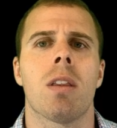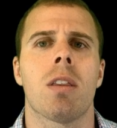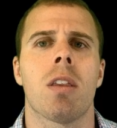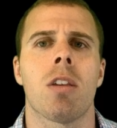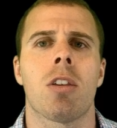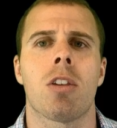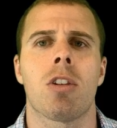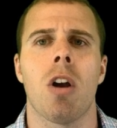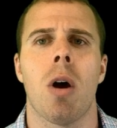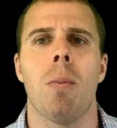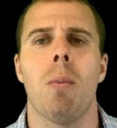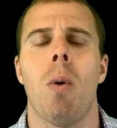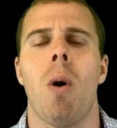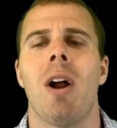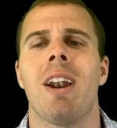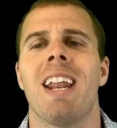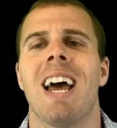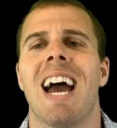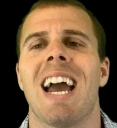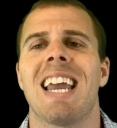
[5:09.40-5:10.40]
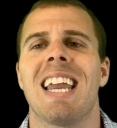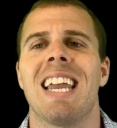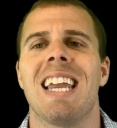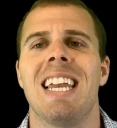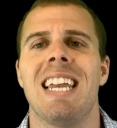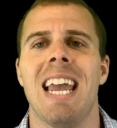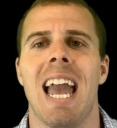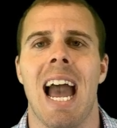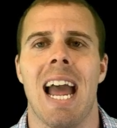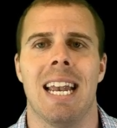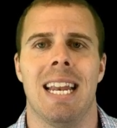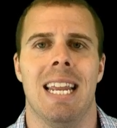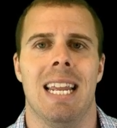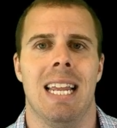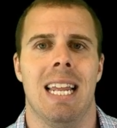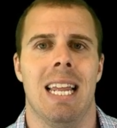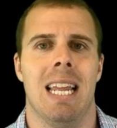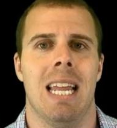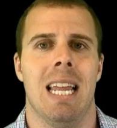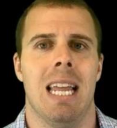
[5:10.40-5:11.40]
does someone
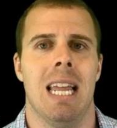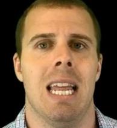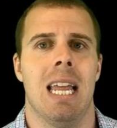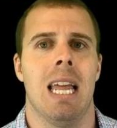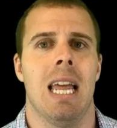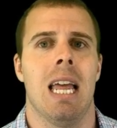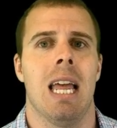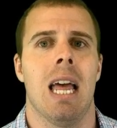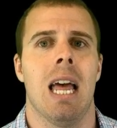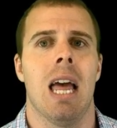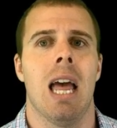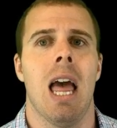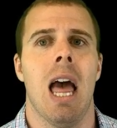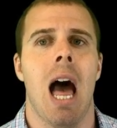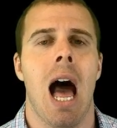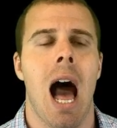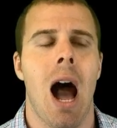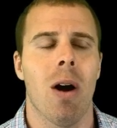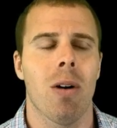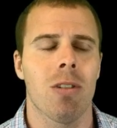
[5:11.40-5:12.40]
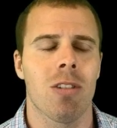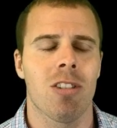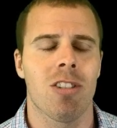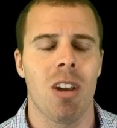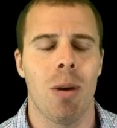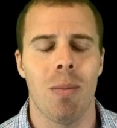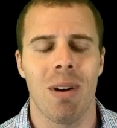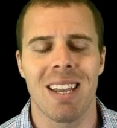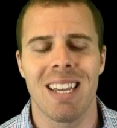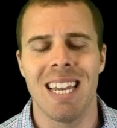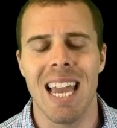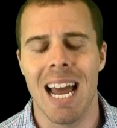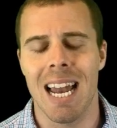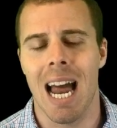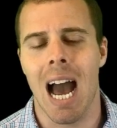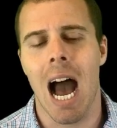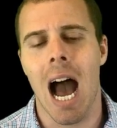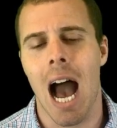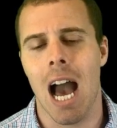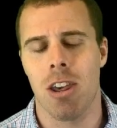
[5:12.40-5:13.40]
get
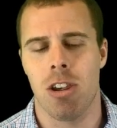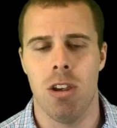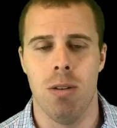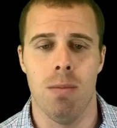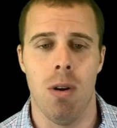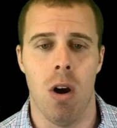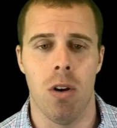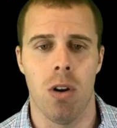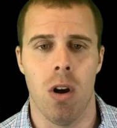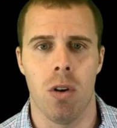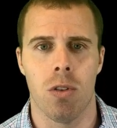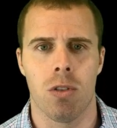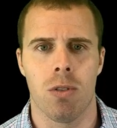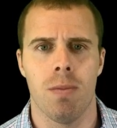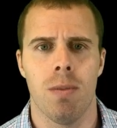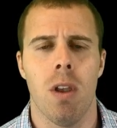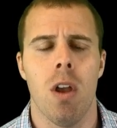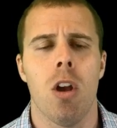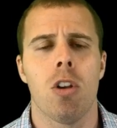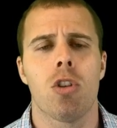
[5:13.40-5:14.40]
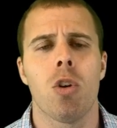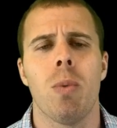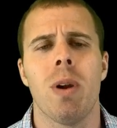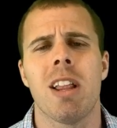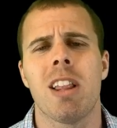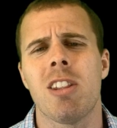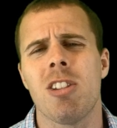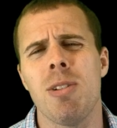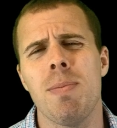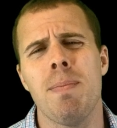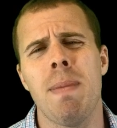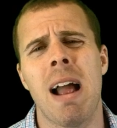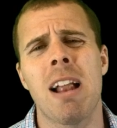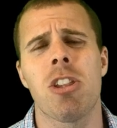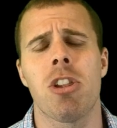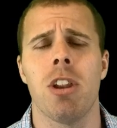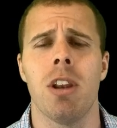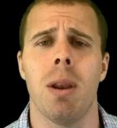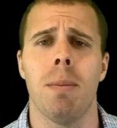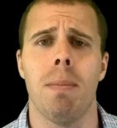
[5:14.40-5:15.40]
Hashimoto's? So we
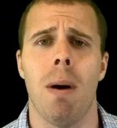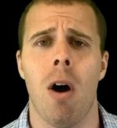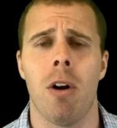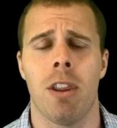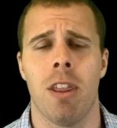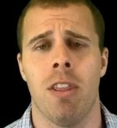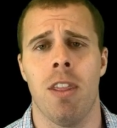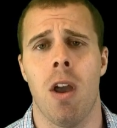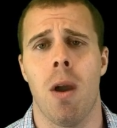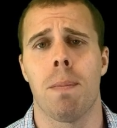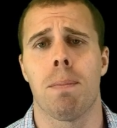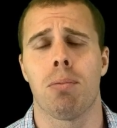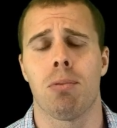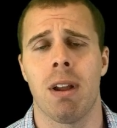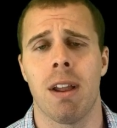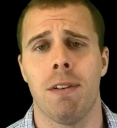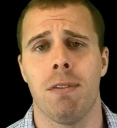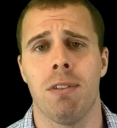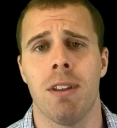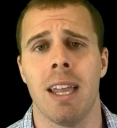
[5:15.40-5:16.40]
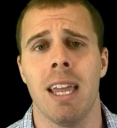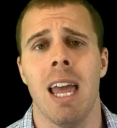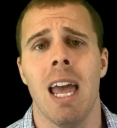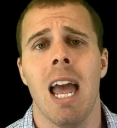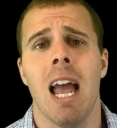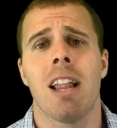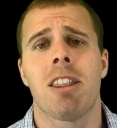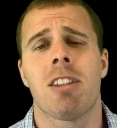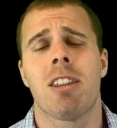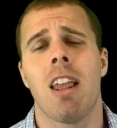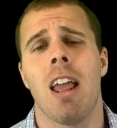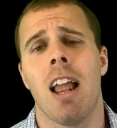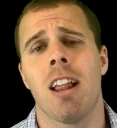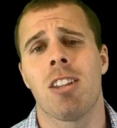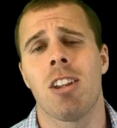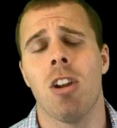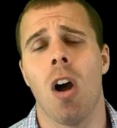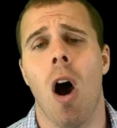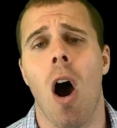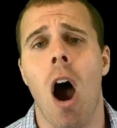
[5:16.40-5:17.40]
mentioned about it there briefly.
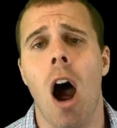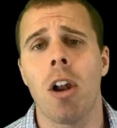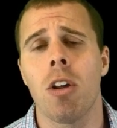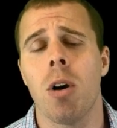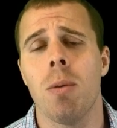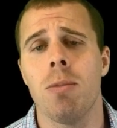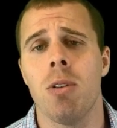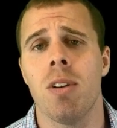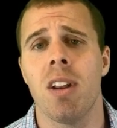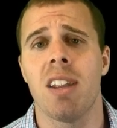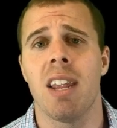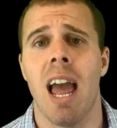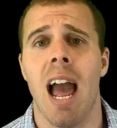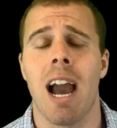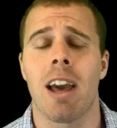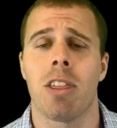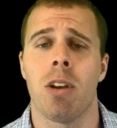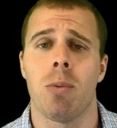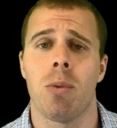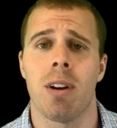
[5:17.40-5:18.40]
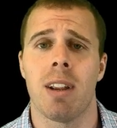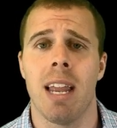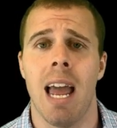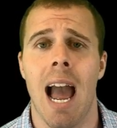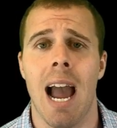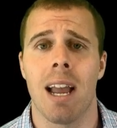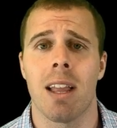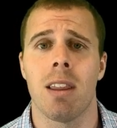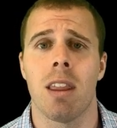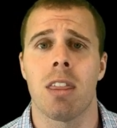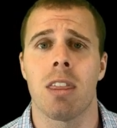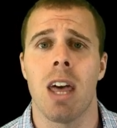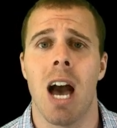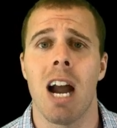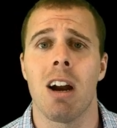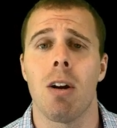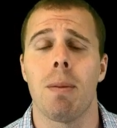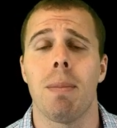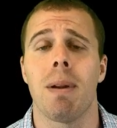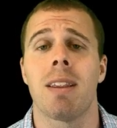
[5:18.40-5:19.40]
It's an autoimmune attack that we're attacking the
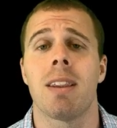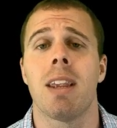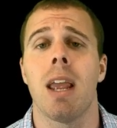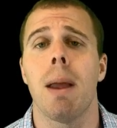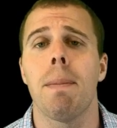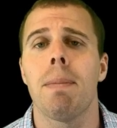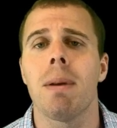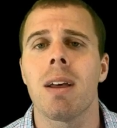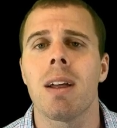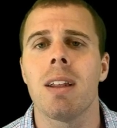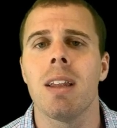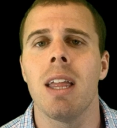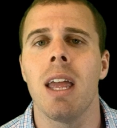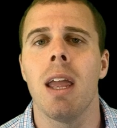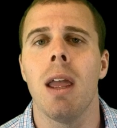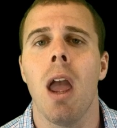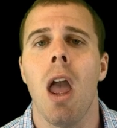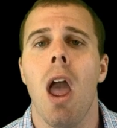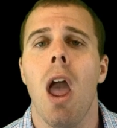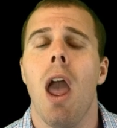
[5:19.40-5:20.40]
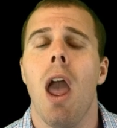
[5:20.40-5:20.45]
thyroid, but typically